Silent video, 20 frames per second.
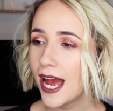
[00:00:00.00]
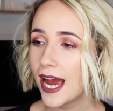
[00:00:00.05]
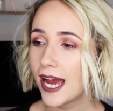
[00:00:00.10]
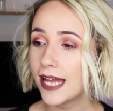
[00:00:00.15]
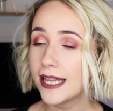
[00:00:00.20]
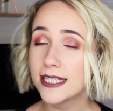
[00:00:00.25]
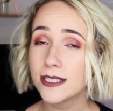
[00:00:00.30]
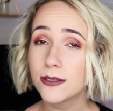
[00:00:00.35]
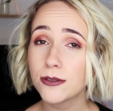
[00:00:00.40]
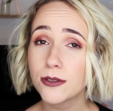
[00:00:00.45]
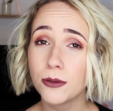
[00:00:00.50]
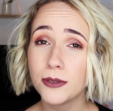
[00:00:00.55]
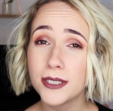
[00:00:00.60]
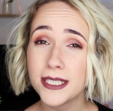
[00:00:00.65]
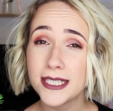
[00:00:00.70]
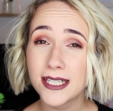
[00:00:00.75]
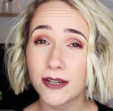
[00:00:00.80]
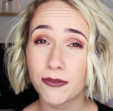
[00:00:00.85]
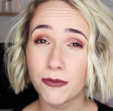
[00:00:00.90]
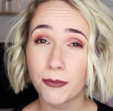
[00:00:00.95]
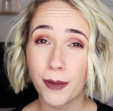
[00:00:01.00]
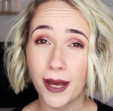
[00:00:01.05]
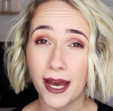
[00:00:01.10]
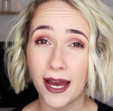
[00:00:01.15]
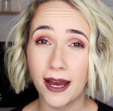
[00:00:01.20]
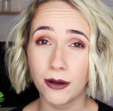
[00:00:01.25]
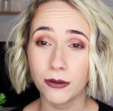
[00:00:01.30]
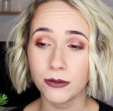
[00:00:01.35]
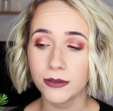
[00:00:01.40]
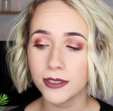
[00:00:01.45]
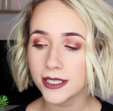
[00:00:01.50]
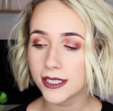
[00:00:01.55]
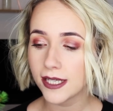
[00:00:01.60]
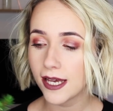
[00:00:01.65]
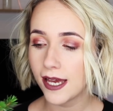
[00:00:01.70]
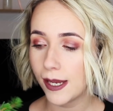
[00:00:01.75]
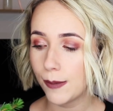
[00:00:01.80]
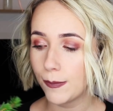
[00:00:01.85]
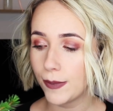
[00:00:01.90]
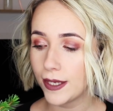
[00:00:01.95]
And this was only £7.
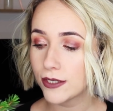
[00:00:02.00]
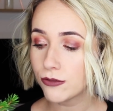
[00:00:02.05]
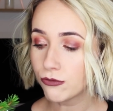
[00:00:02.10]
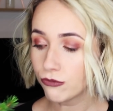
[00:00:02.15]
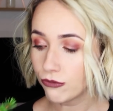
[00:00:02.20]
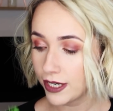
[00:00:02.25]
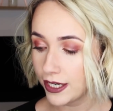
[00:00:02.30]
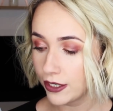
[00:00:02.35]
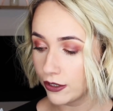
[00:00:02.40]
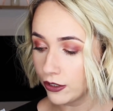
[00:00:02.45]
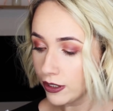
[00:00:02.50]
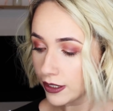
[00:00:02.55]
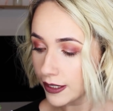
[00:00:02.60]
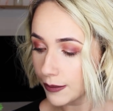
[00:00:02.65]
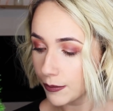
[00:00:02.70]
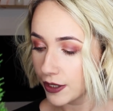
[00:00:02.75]
It's real.